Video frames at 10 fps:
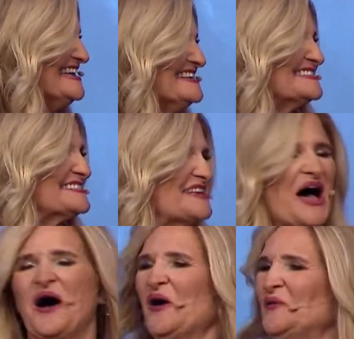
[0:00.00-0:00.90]

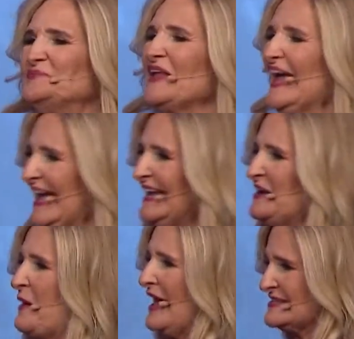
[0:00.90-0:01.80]
So
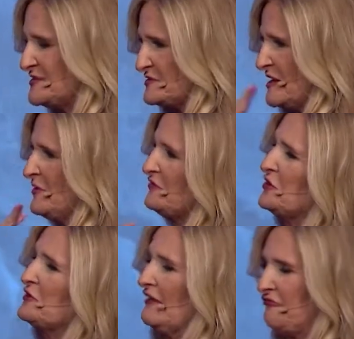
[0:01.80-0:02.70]
some of
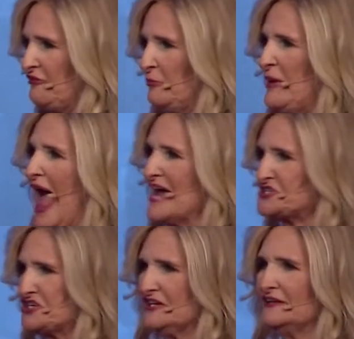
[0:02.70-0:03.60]
you that feel
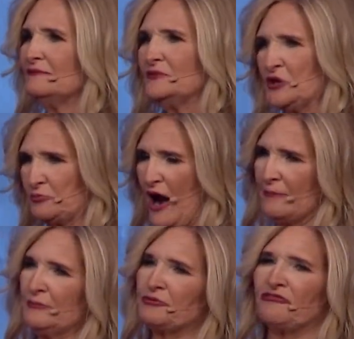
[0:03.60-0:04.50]
passionate, you're
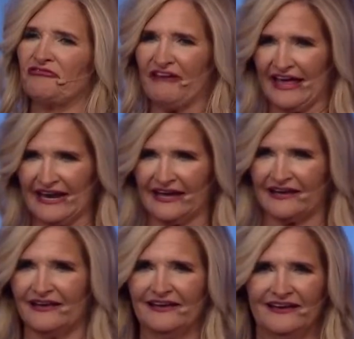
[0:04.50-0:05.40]
probably
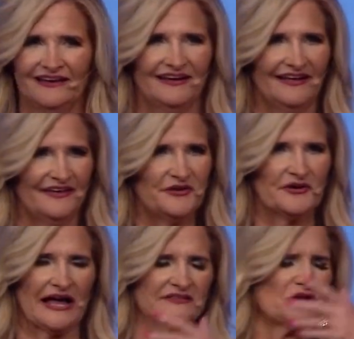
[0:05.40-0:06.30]
prophetic. You're
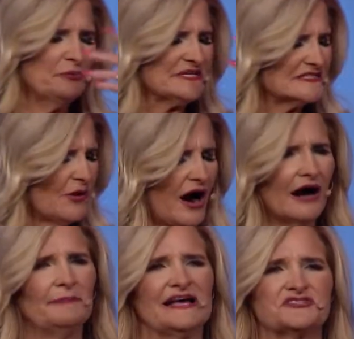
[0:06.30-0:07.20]
like, don't be so
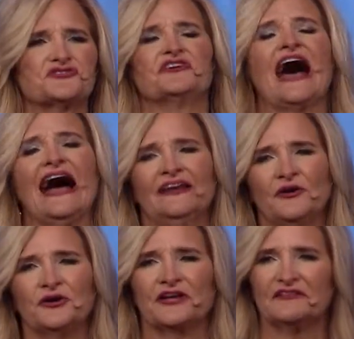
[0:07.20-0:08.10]
hard, Pastor Drenda. I know
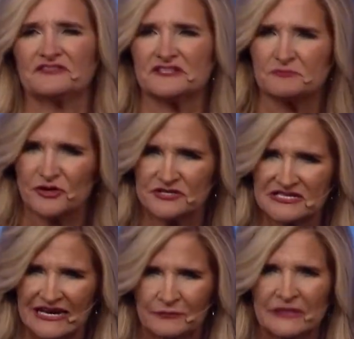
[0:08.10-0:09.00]
your gift is
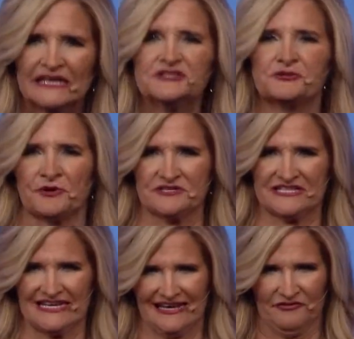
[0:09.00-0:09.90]
mercy, and we need your
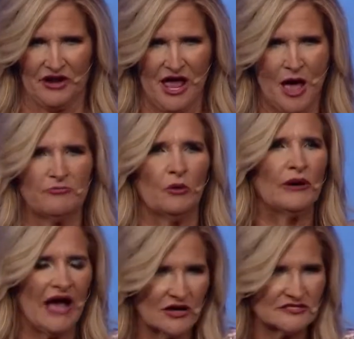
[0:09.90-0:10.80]
mercy gift. But
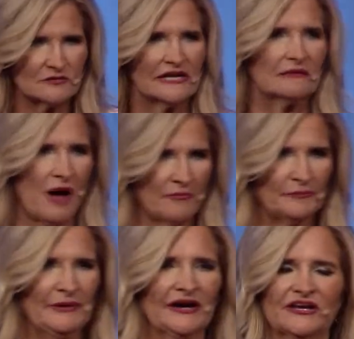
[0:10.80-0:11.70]
we also need a mama
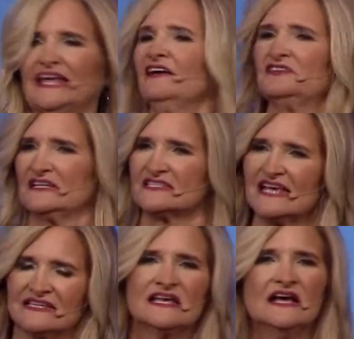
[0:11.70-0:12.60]
bear gift that
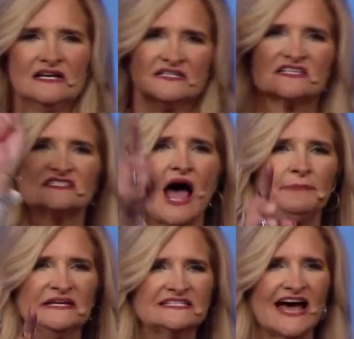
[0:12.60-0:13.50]
says, stop
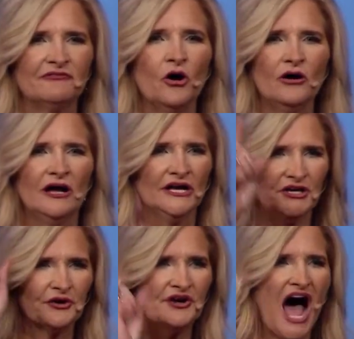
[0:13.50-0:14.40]
it, devil.
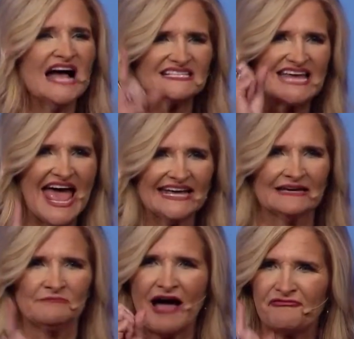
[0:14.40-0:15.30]
You're not
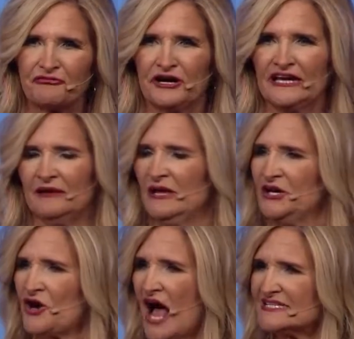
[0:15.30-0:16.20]
taking my freedom, and
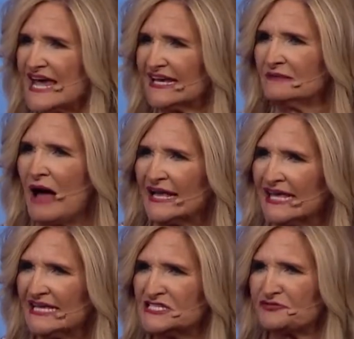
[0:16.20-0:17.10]
you're not taking my
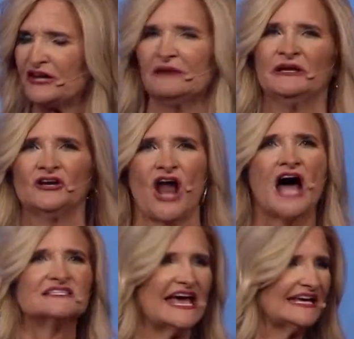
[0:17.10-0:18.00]
kids' freedom, and you're
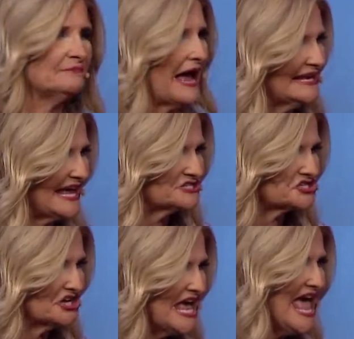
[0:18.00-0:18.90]
not taking my
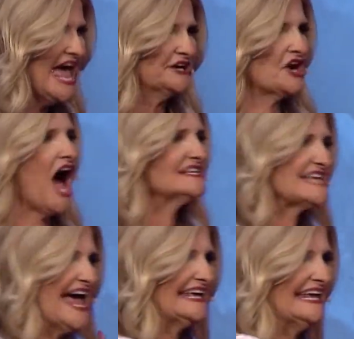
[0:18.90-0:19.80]
nation, and you're not
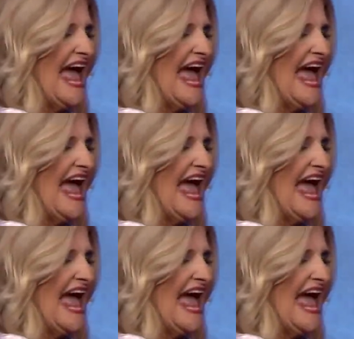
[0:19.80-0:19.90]
taking